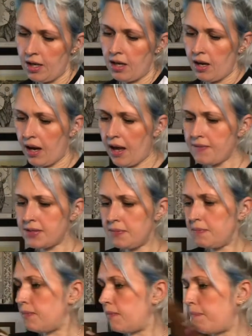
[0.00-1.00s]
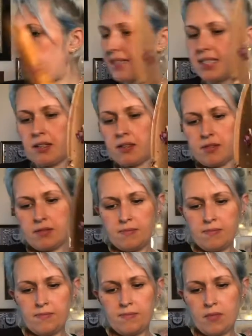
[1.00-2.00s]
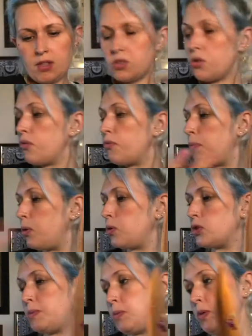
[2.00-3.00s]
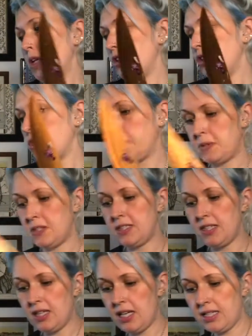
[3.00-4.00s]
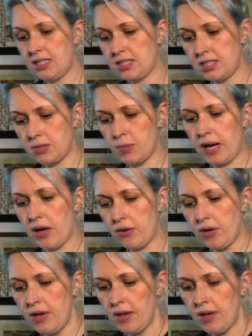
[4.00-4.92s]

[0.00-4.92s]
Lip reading: I have some better sort of portable lunch options than this as well.